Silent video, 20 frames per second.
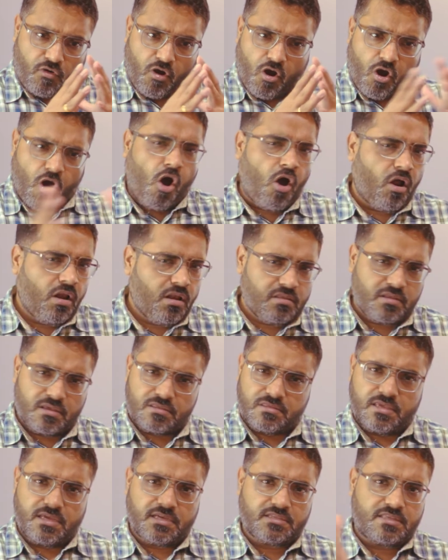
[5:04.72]
all the
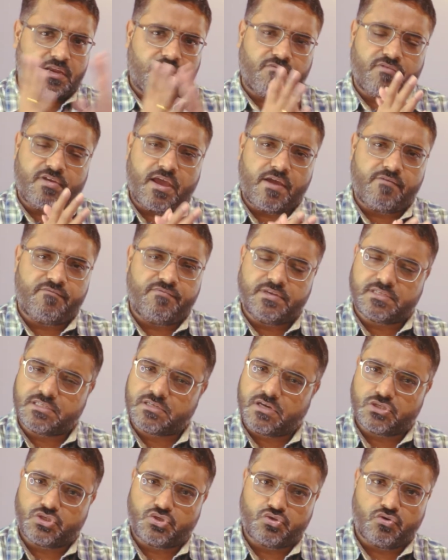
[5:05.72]
things that we have
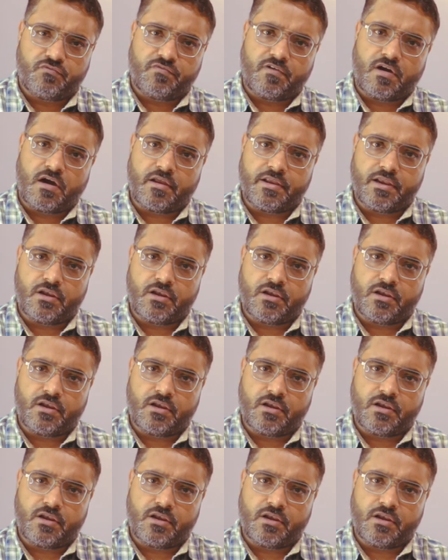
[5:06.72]
discussed so far